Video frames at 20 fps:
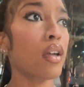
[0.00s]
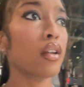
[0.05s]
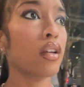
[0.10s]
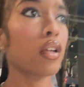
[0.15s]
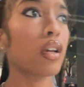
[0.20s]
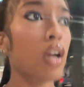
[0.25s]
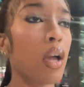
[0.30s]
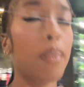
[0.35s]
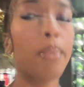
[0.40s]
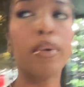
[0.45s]

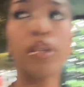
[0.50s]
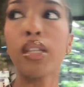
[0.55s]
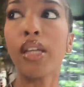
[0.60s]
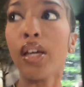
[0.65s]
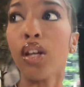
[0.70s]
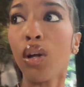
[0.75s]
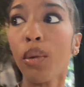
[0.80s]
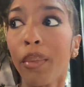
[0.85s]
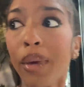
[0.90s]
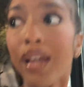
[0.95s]
Nigga, I put
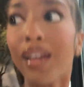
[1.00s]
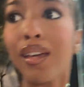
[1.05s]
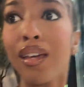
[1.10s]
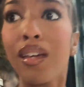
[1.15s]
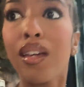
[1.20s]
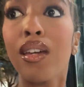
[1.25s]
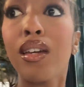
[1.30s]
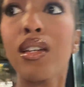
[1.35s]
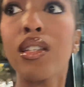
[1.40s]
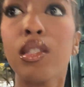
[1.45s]
that on my
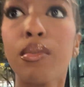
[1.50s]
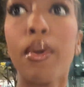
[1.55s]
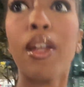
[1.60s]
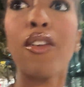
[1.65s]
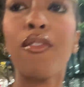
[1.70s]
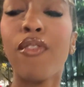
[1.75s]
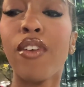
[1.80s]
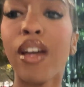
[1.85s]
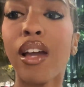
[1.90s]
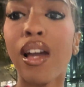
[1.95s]
kids. Matter
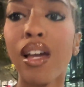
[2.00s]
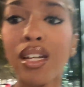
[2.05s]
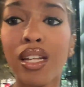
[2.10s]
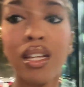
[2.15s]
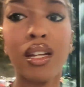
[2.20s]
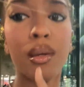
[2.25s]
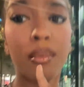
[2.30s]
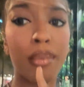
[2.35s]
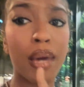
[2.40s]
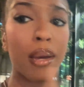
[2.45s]
of fact, I
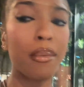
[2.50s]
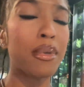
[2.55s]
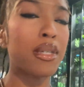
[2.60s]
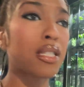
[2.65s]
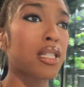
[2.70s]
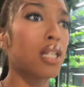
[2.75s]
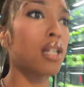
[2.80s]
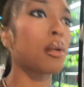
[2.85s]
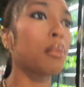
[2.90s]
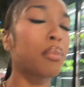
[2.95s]
need a
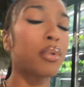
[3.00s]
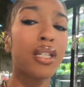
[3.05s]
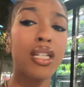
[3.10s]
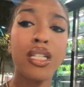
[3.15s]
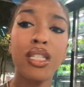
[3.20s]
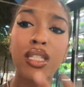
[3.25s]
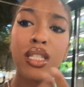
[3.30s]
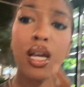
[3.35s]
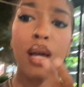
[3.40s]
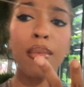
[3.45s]
babysitter.
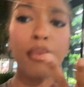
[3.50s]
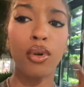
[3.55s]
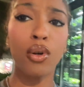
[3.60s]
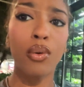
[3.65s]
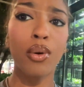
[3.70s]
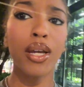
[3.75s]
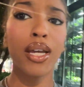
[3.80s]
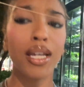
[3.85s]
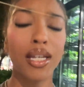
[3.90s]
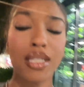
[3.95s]
Please come
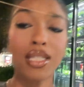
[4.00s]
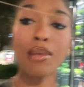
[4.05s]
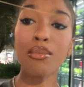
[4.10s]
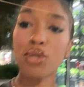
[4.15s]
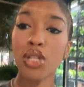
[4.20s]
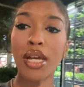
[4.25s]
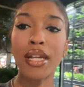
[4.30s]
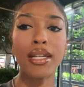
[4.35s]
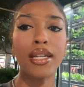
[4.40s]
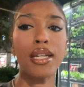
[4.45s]
quick, because I'm
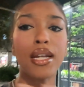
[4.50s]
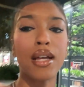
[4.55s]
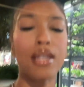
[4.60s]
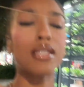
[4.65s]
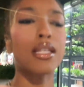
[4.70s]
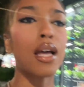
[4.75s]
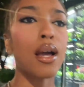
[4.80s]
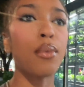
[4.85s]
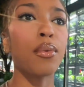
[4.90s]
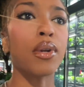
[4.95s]
trying to get
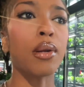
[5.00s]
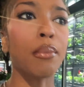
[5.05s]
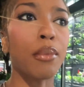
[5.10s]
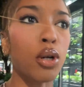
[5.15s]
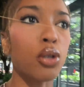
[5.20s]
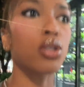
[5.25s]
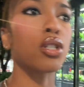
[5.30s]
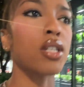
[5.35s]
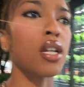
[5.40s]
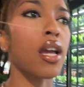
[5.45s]
outside with
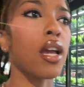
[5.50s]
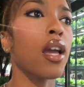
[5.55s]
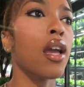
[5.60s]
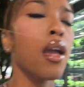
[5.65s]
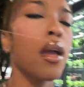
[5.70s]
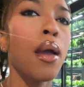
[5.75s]
emotion at.